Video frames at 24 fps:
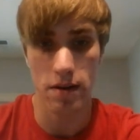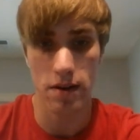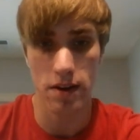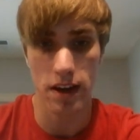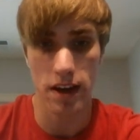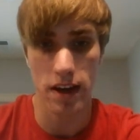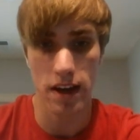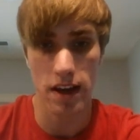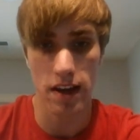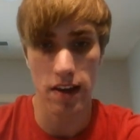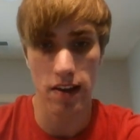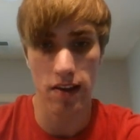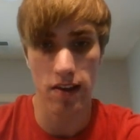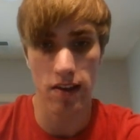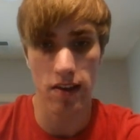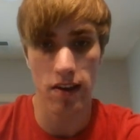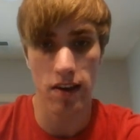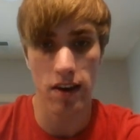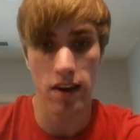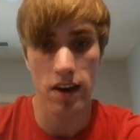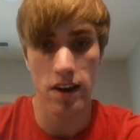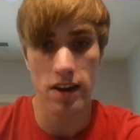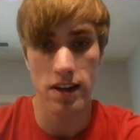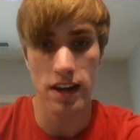Takes,
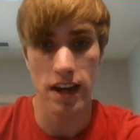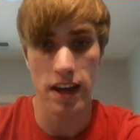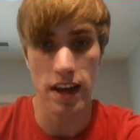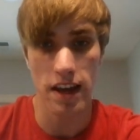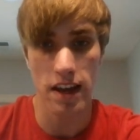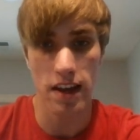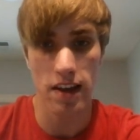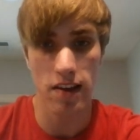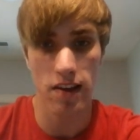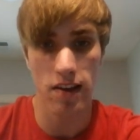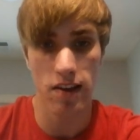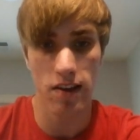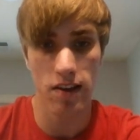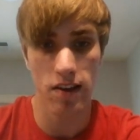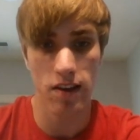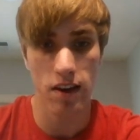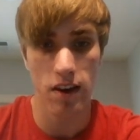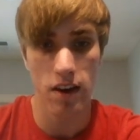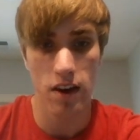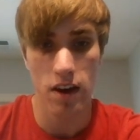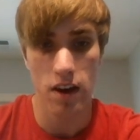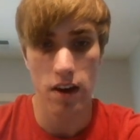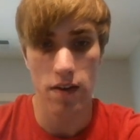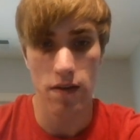takes.
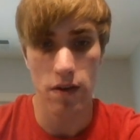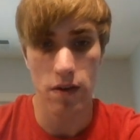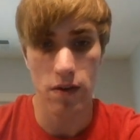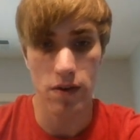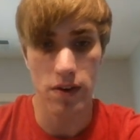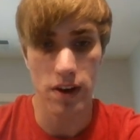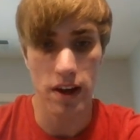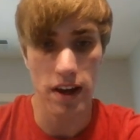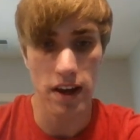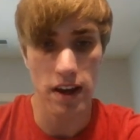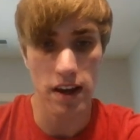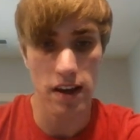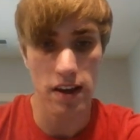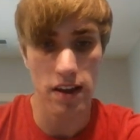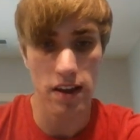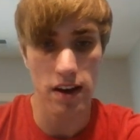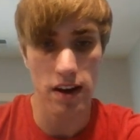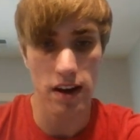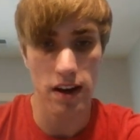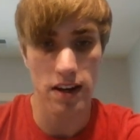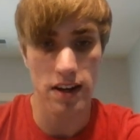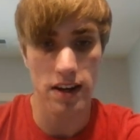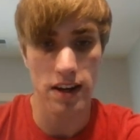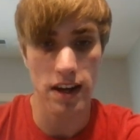If you take,
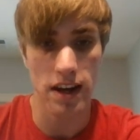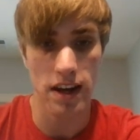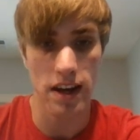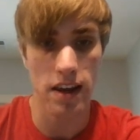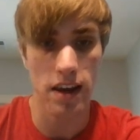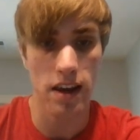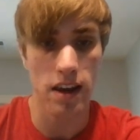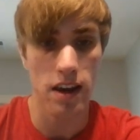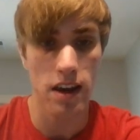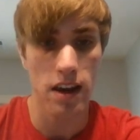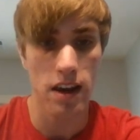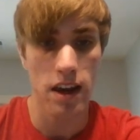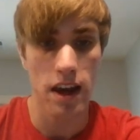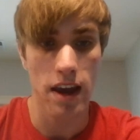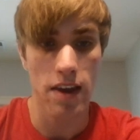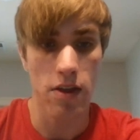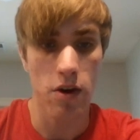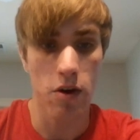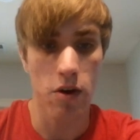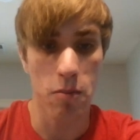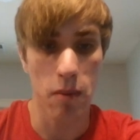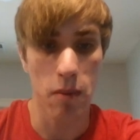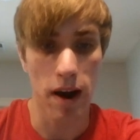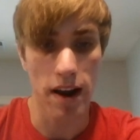then I take.
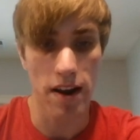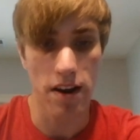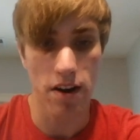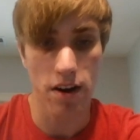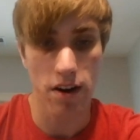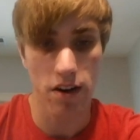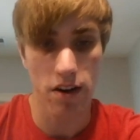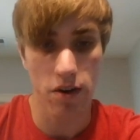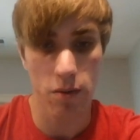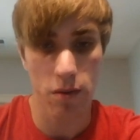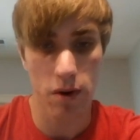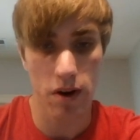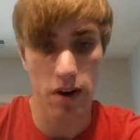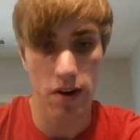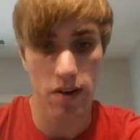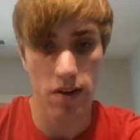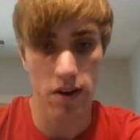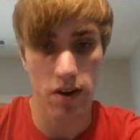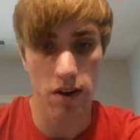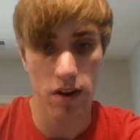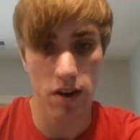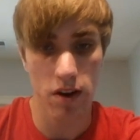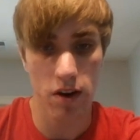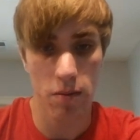And though my dark squares
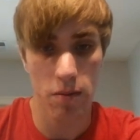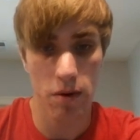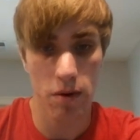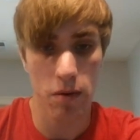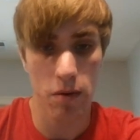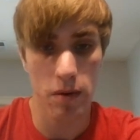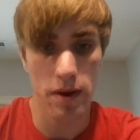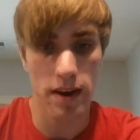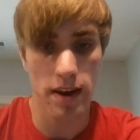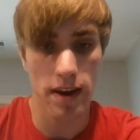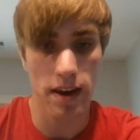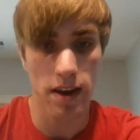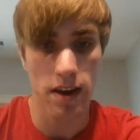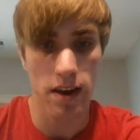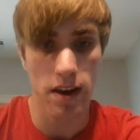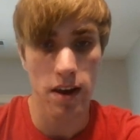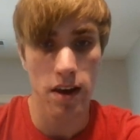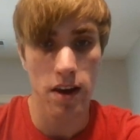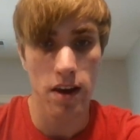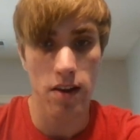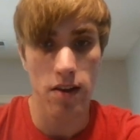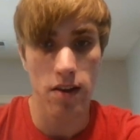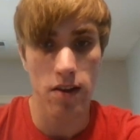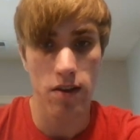are a little bit weak,
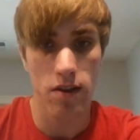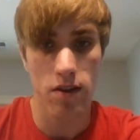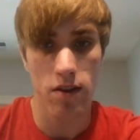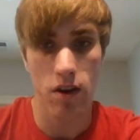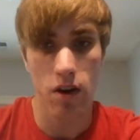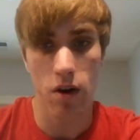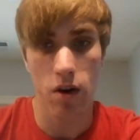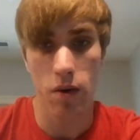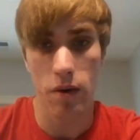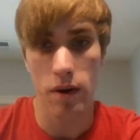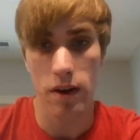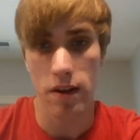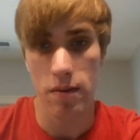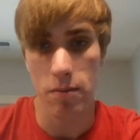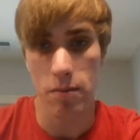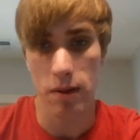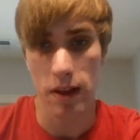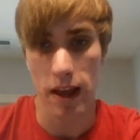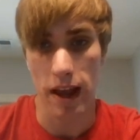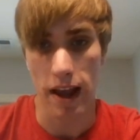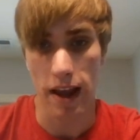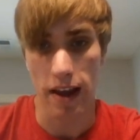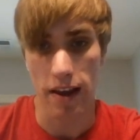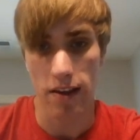so is
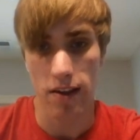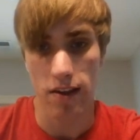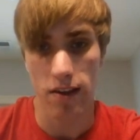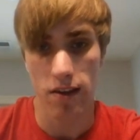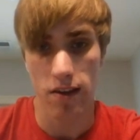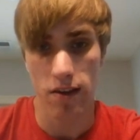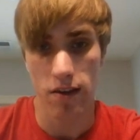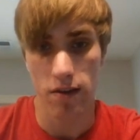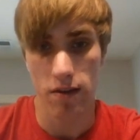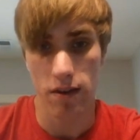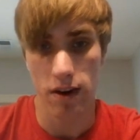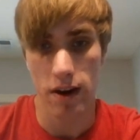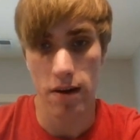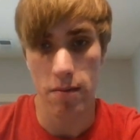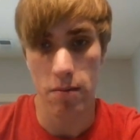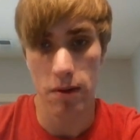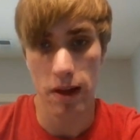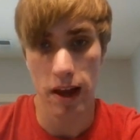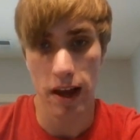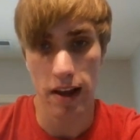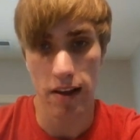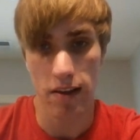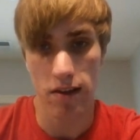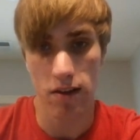black's, right?
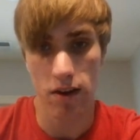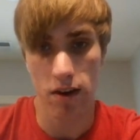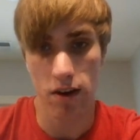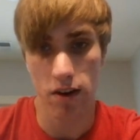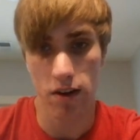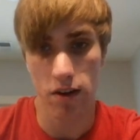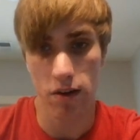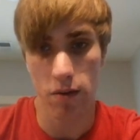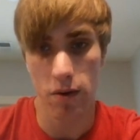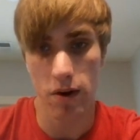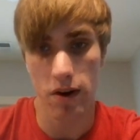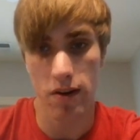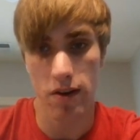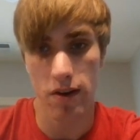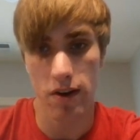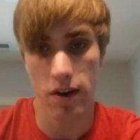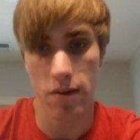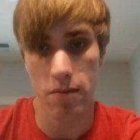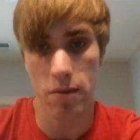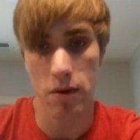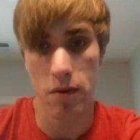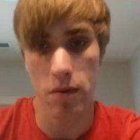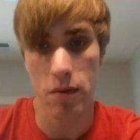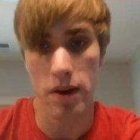Black's dark squares are
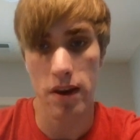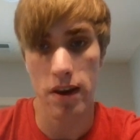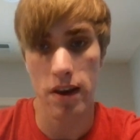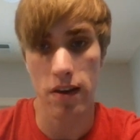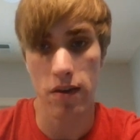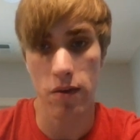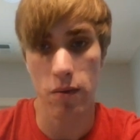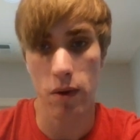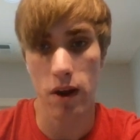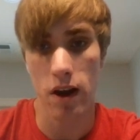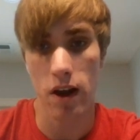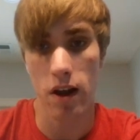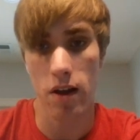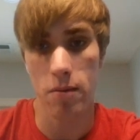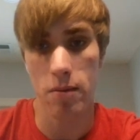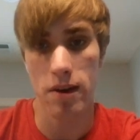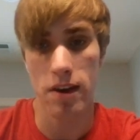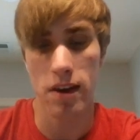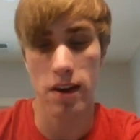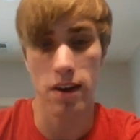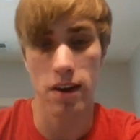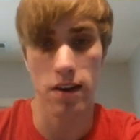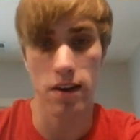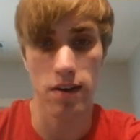going to be weak as well
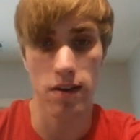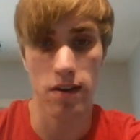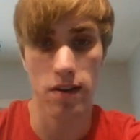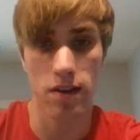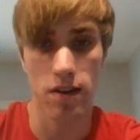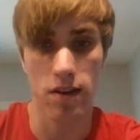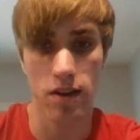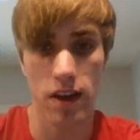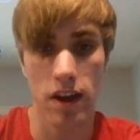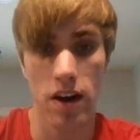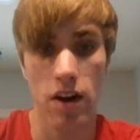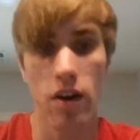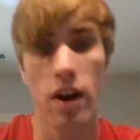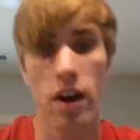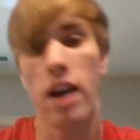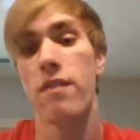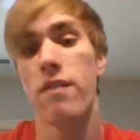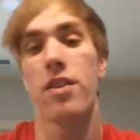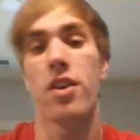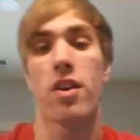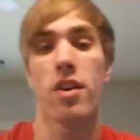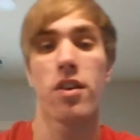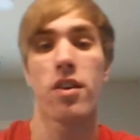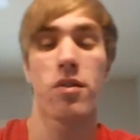because they don't
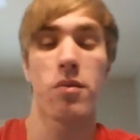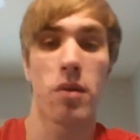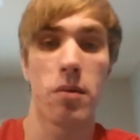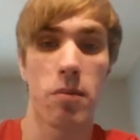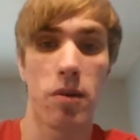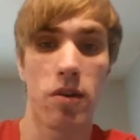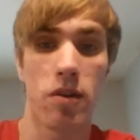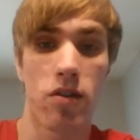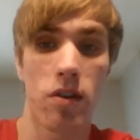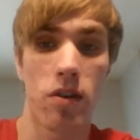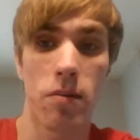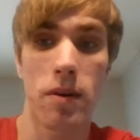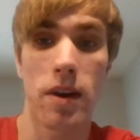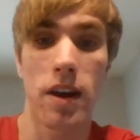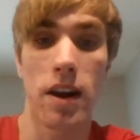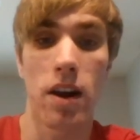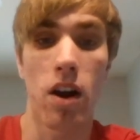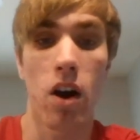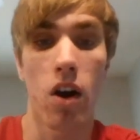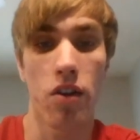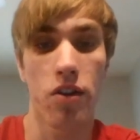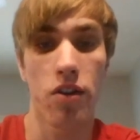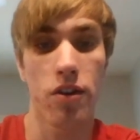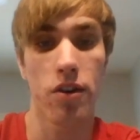have a dark square bishop. And
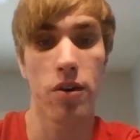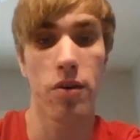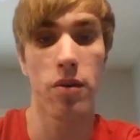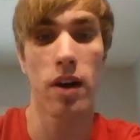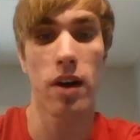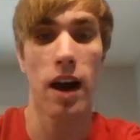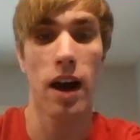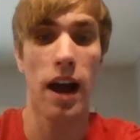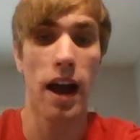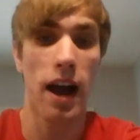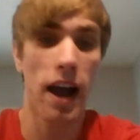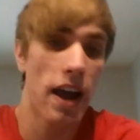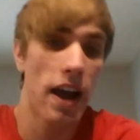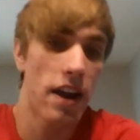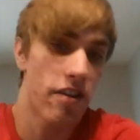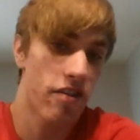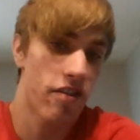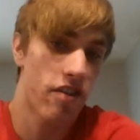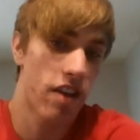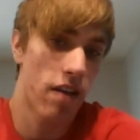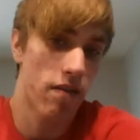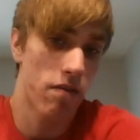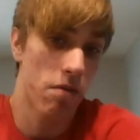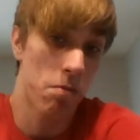also, I
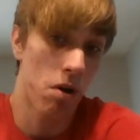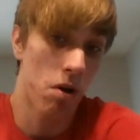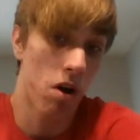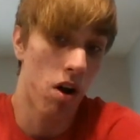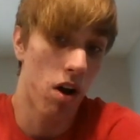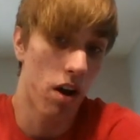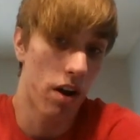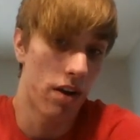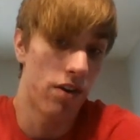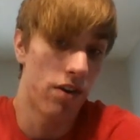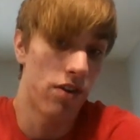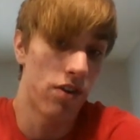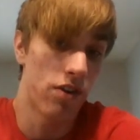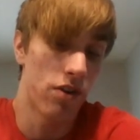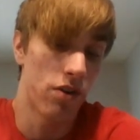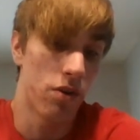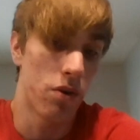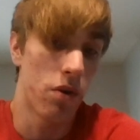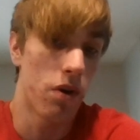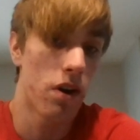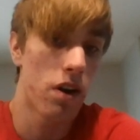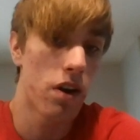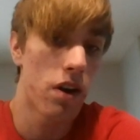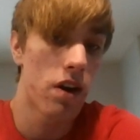just have a pawn
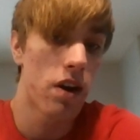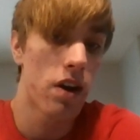too.